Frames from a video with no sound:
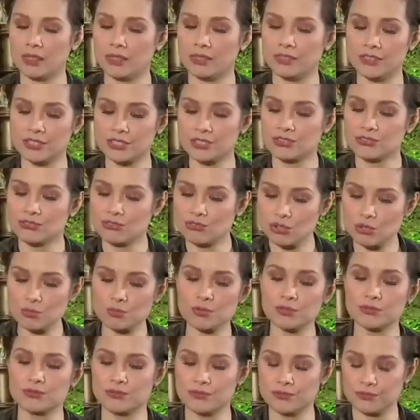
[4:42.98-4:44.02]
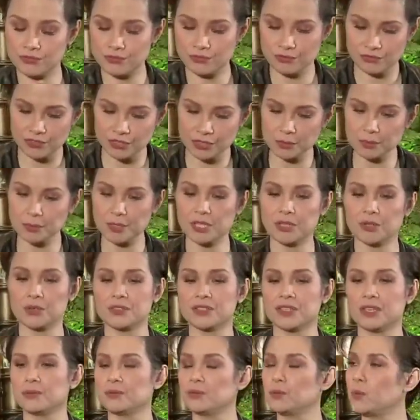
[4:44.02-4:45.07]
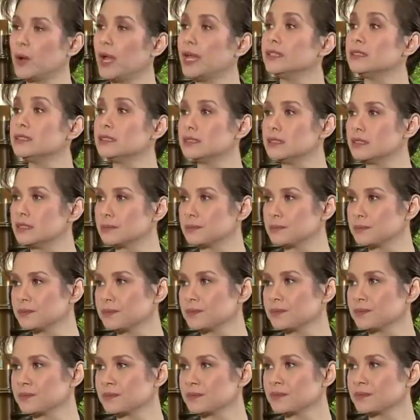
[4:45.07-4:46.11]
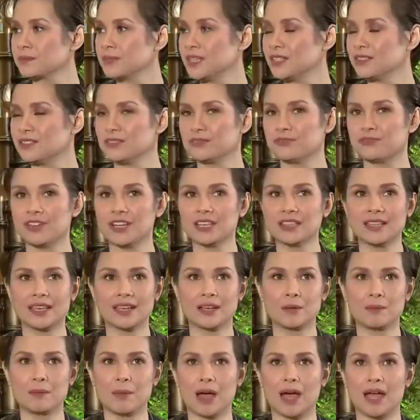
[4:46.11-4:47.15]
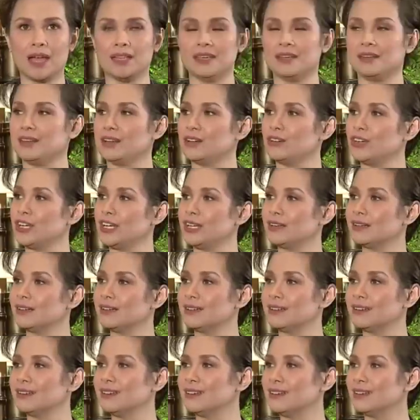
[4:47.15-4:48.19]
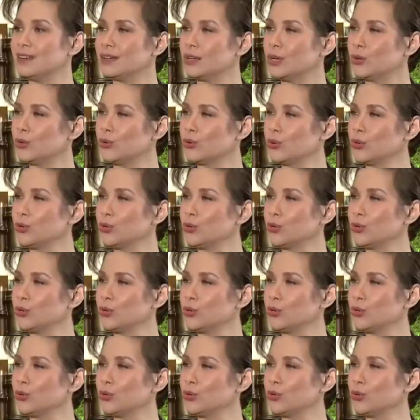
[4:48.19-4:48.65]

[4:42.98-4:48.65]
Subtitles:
this group of Filipinos that went. It felt like a pioneering group.